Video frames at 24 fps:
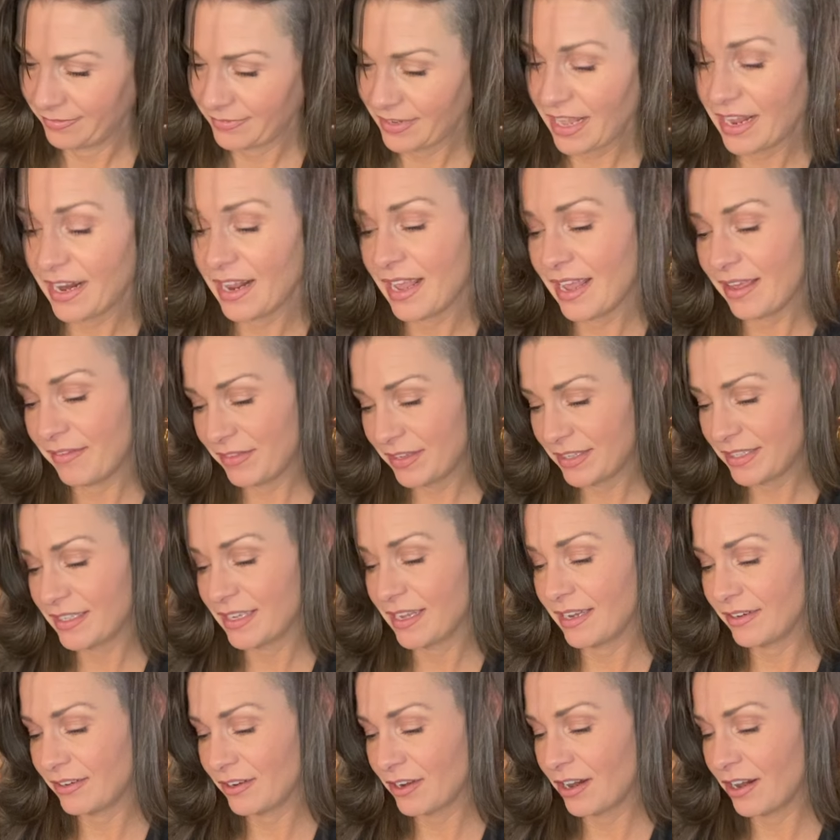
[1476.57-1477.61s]
And I have the
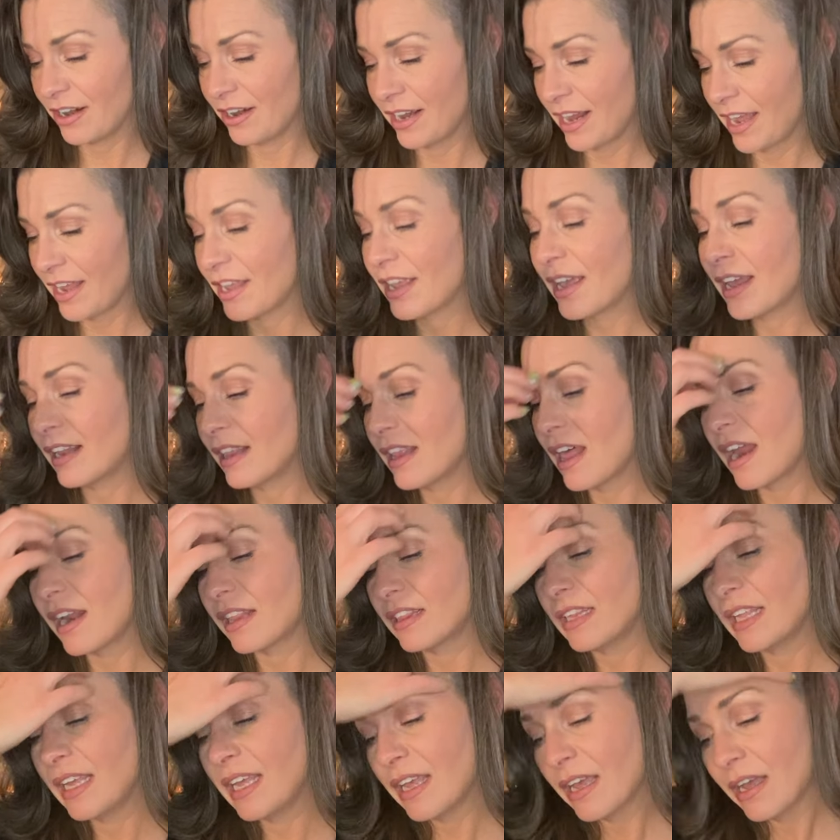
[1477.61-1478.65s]
Sun card. You got a lot of
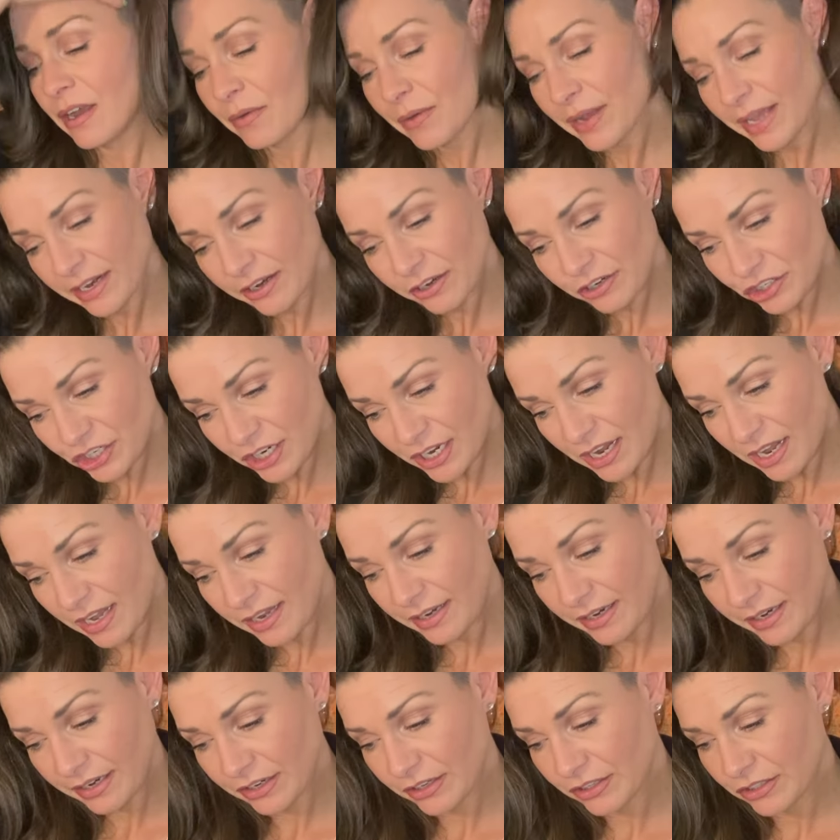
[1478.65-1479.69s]
Leo energy on
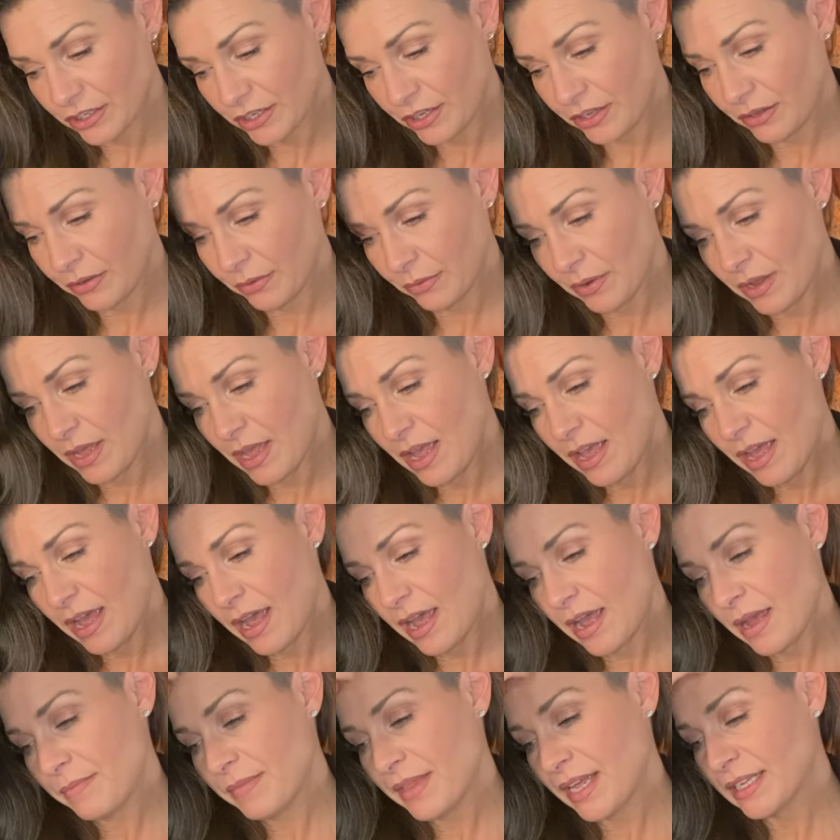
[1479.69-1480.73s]
here too.
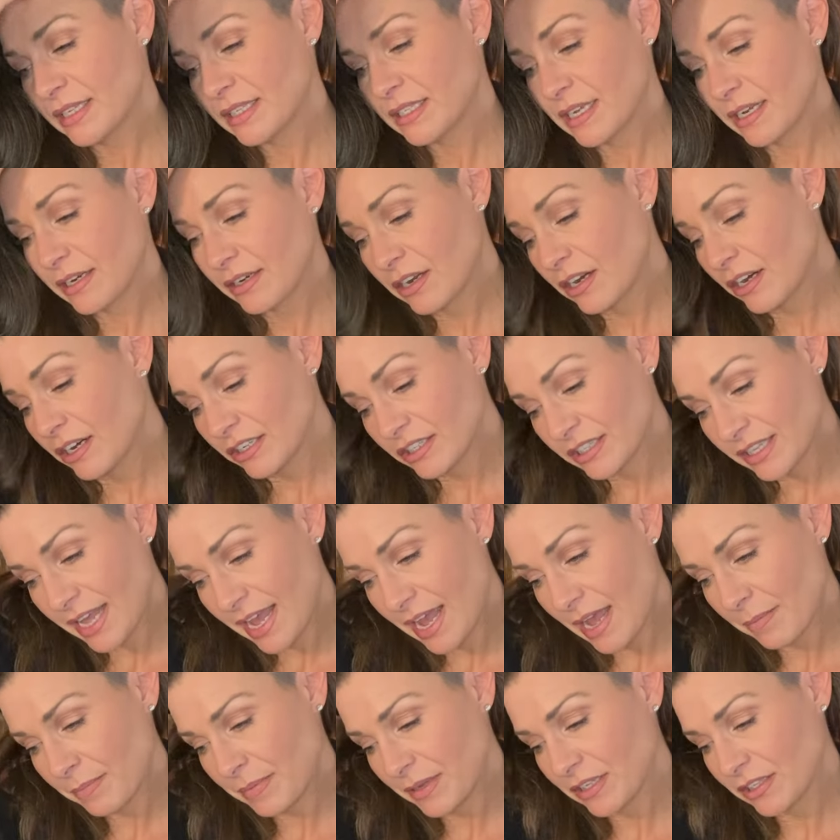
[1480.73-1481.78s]
That Sun card's the
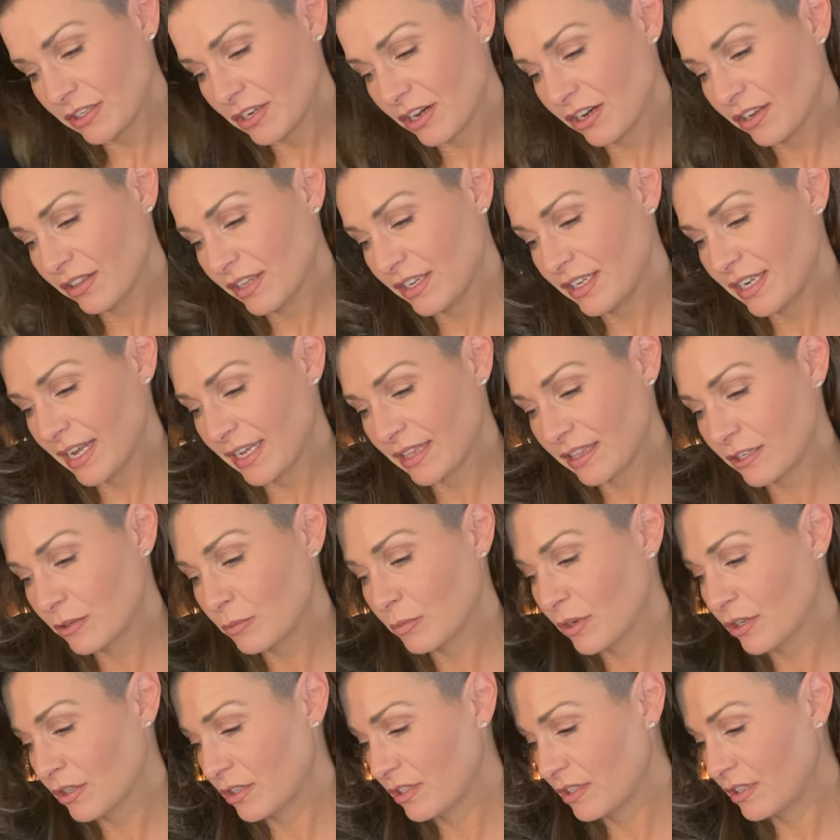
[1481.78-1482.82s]
happiest card in the deck. This
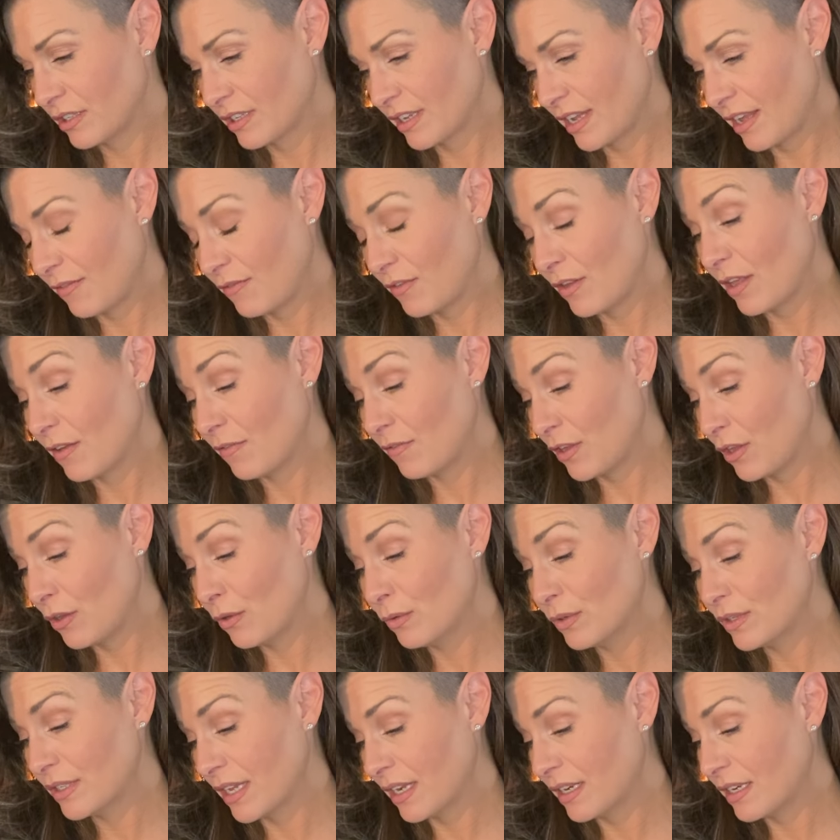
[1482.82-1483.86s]
person's, if
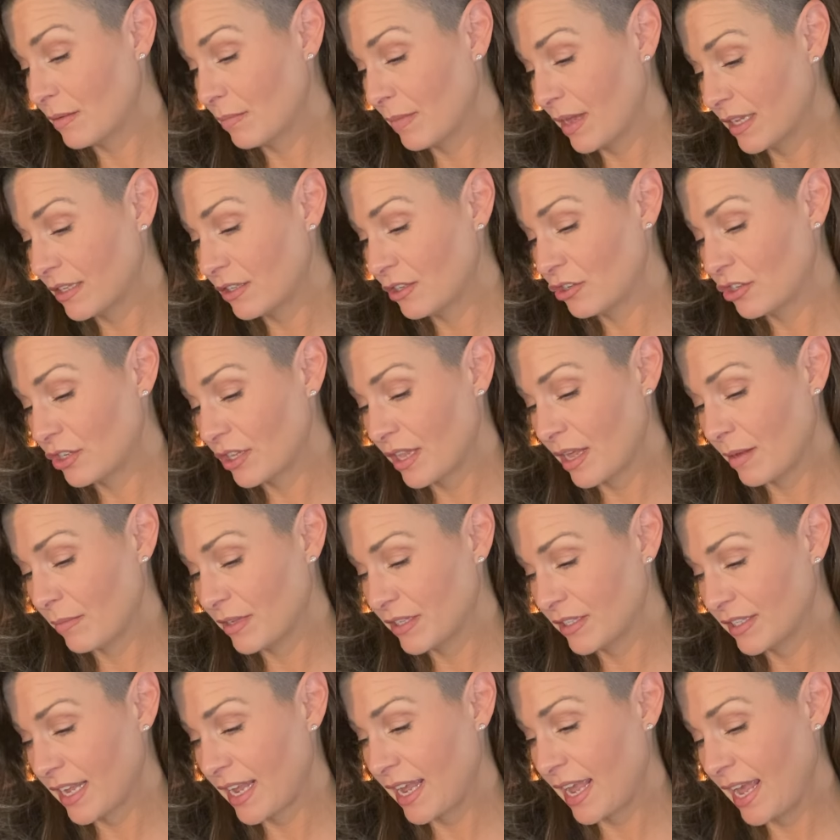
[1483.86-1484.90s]
you send a message to them
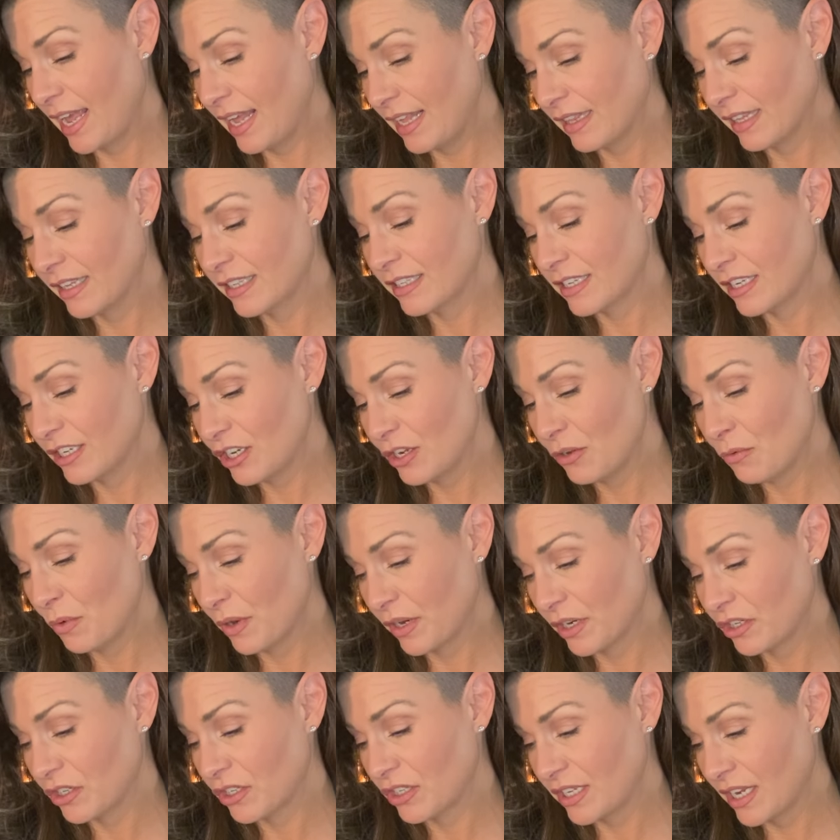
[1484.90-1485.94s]
and say, hey, listen, do you want
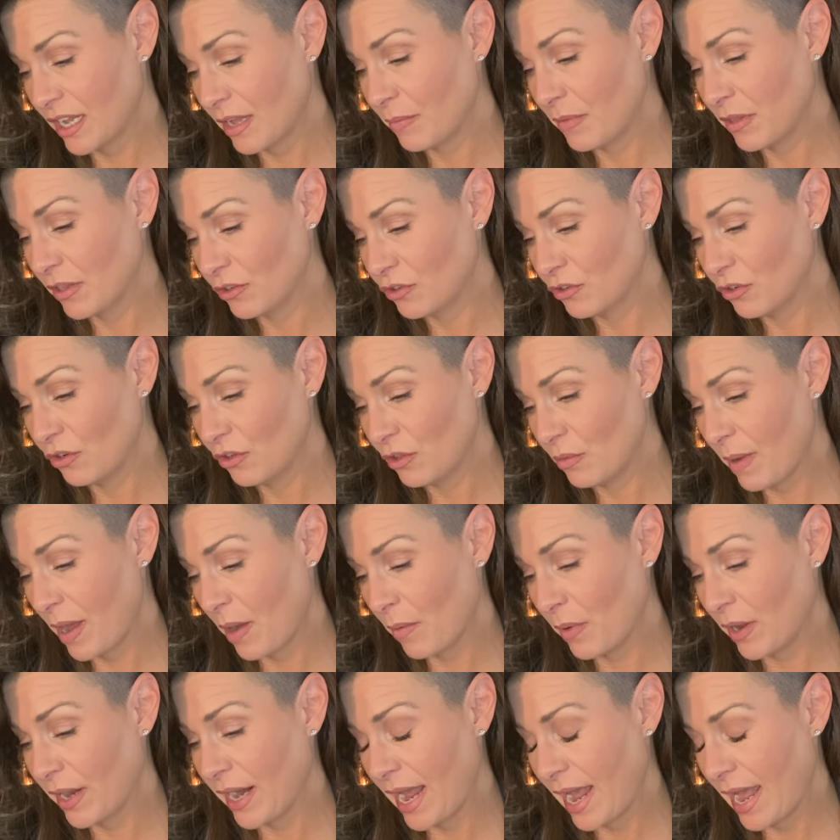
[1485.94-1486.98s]
to just tell me the truth about
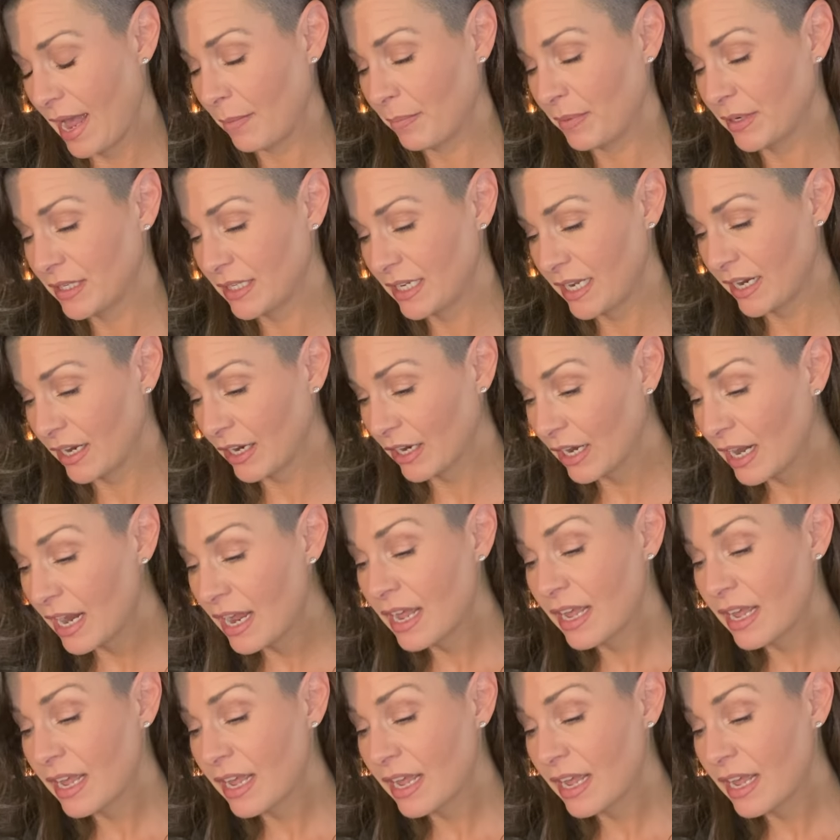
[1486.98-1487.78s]
what happened here?